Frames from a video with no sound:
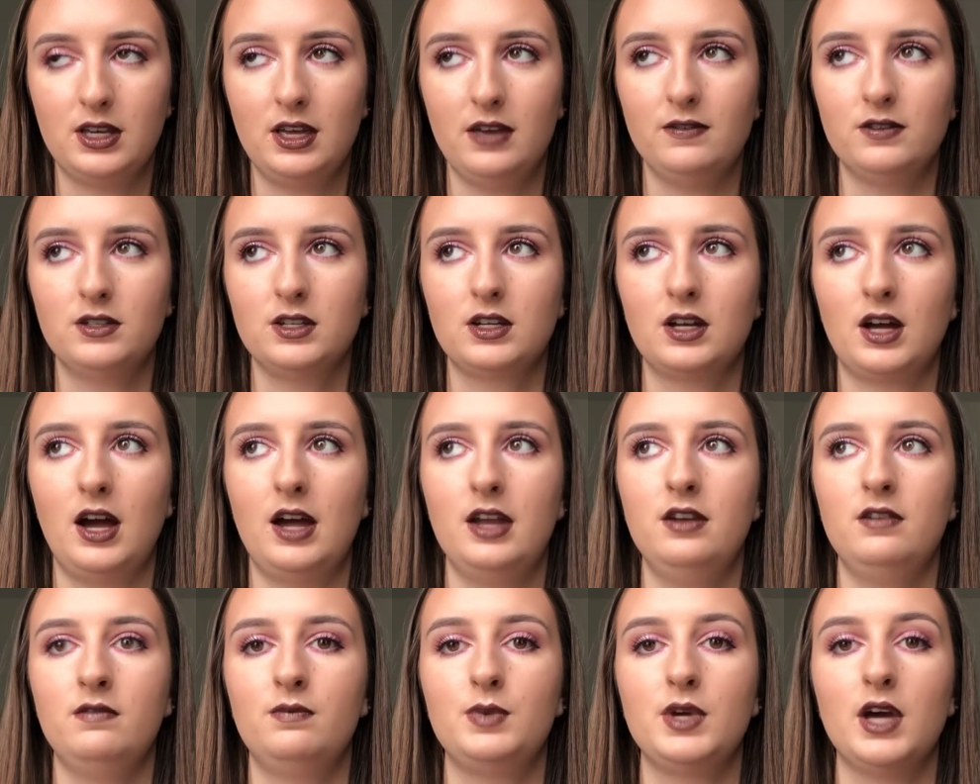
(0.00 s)
gives a
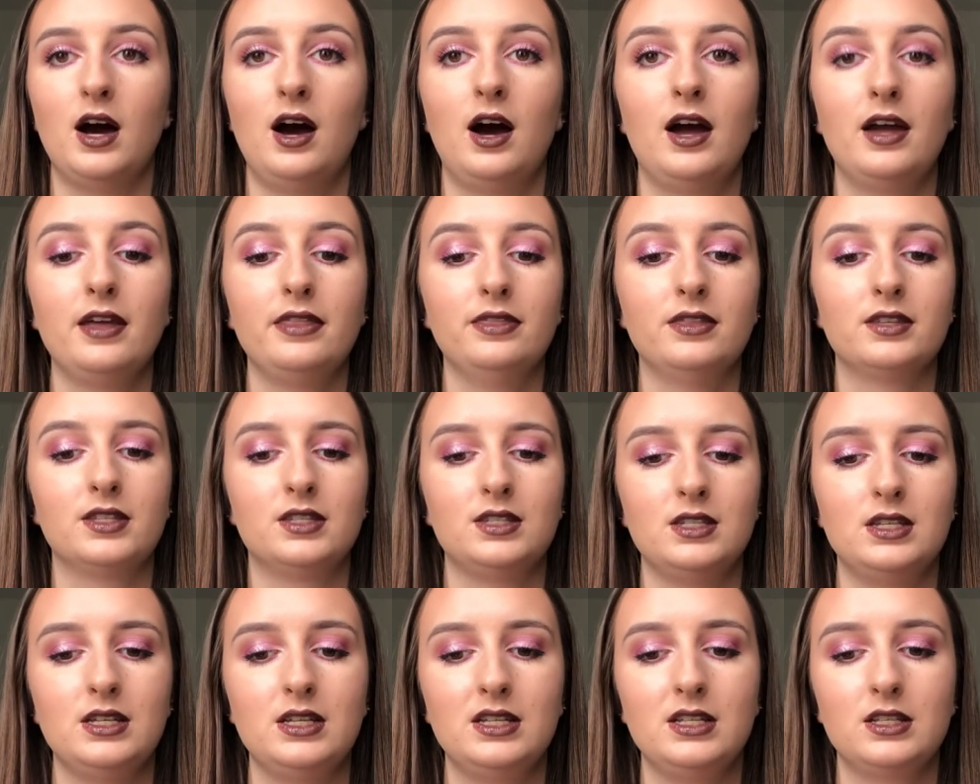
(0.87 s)
kind of behind the
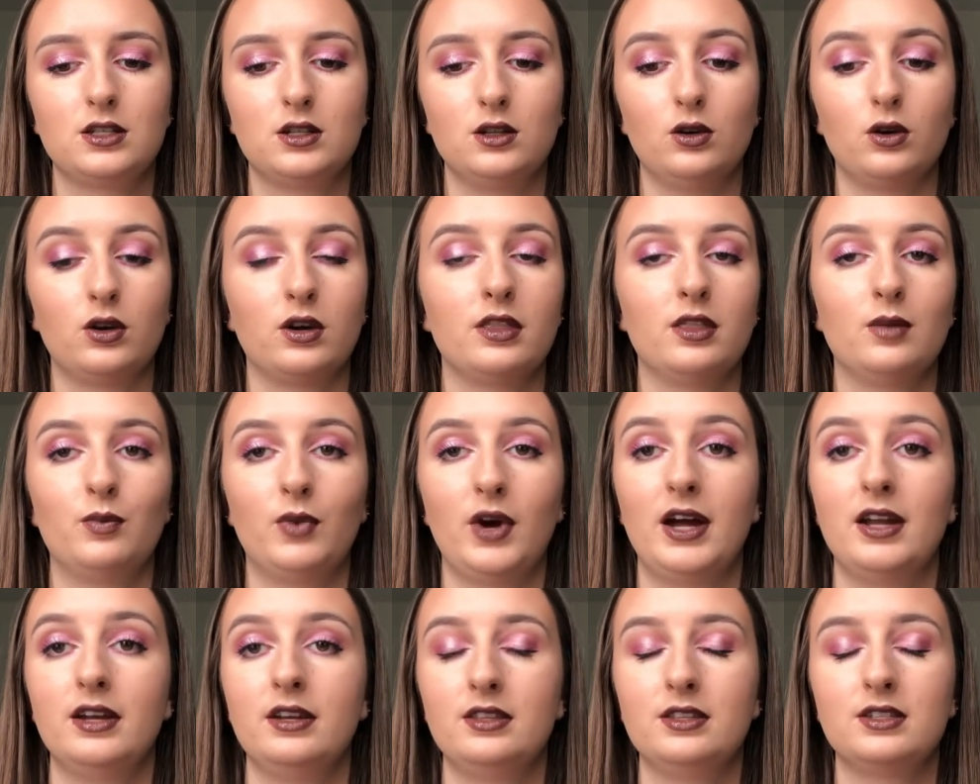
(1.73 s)
scenes look at the
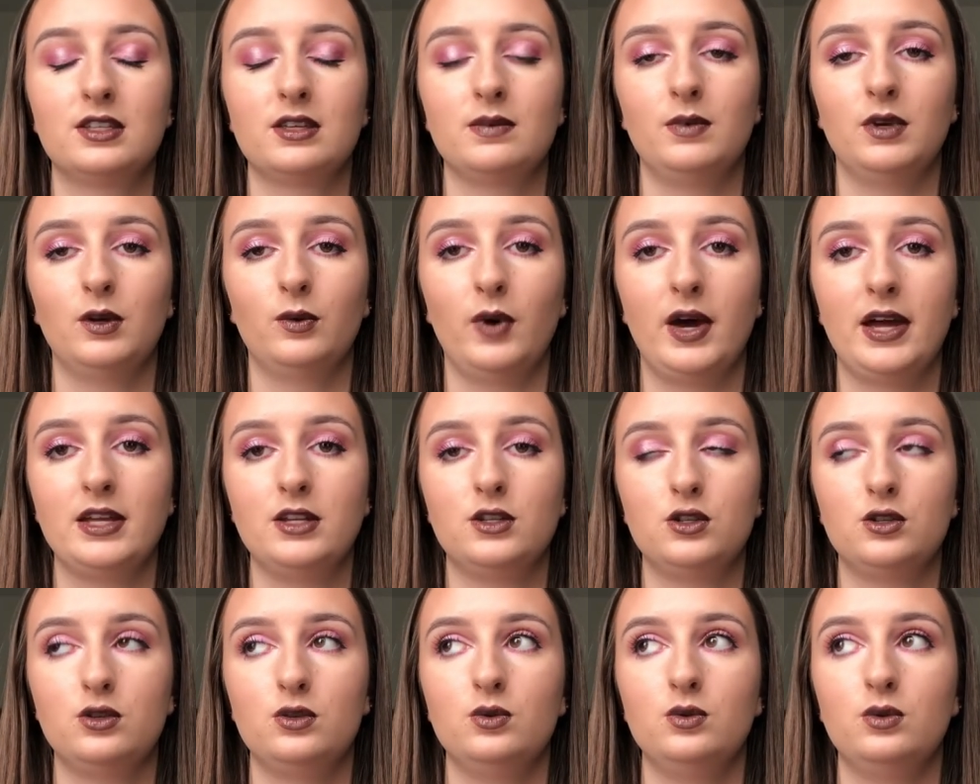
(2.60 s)
brand in a similar way
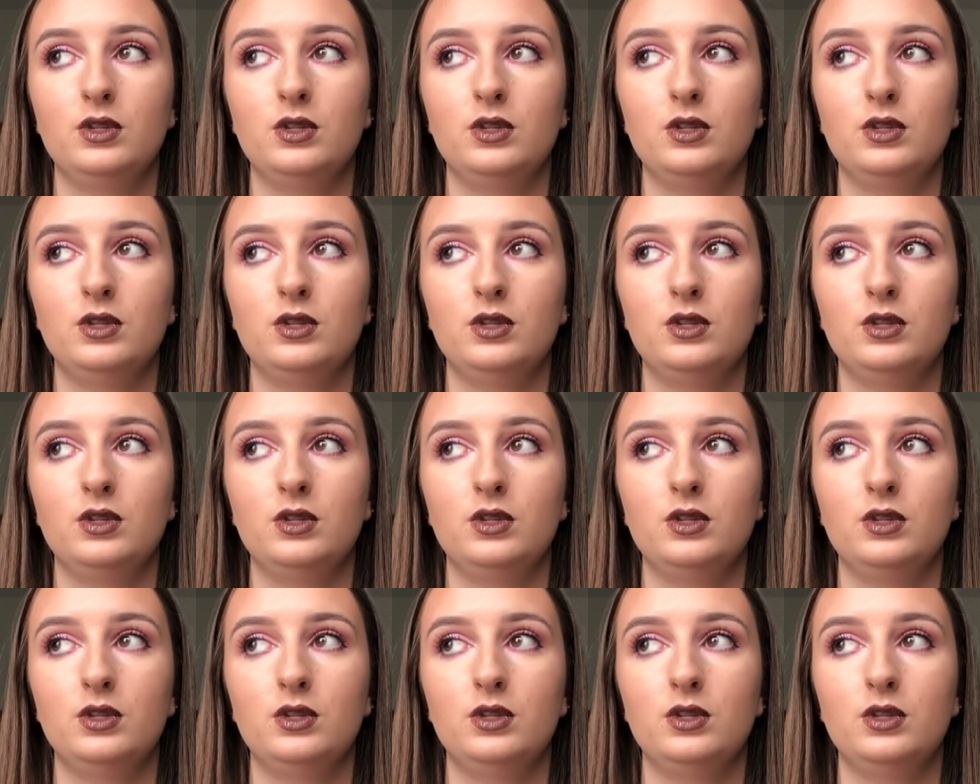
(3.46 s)
to